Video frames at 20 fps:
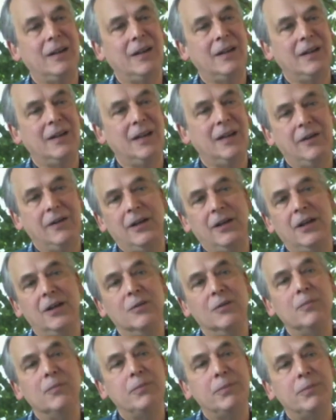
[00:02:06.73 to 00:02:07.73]
and how they
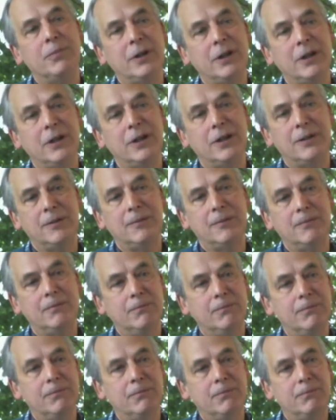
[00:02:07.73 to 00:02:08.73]
help um,
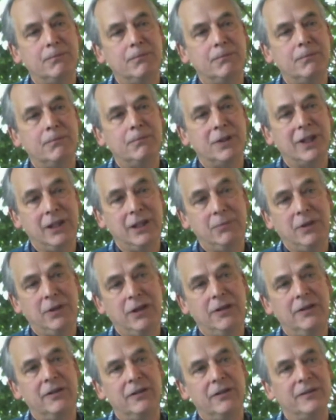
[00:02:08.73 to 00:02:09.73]
plan
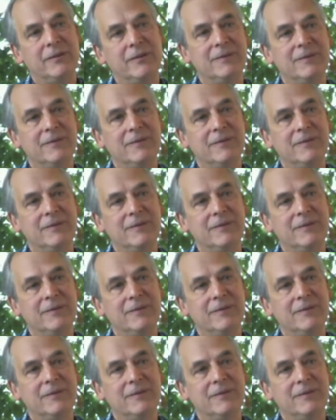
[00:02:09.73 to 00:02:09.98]
buyers.